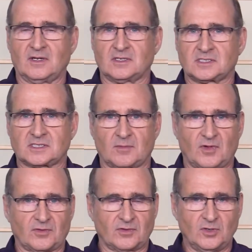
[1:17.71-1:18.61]
some
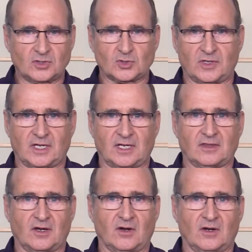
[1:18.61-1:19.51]
other nutrient in
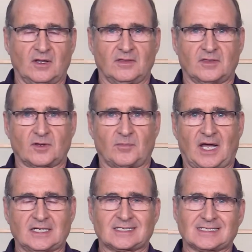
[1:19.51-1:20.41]
there that their
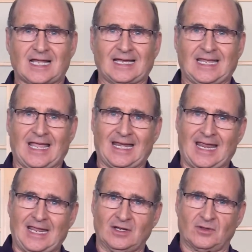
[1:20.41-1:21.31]
body says, I can't
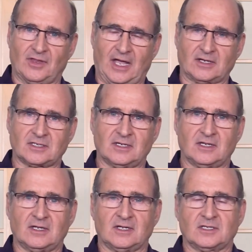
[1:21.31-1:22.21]
handle that.
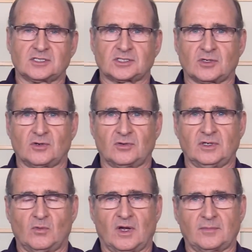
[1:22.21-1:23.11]
So
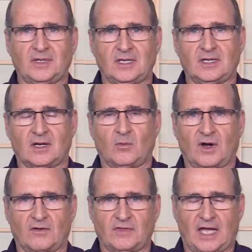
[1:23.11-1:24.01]
you want to be
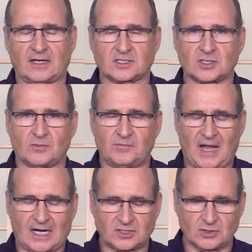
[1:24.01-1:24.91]
aware of that. So
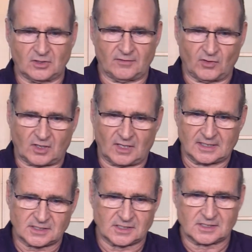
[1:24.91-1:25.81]
back to liver
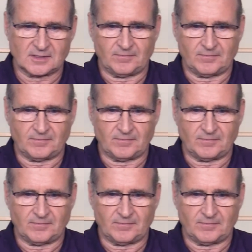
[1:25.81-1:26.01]
cleanses,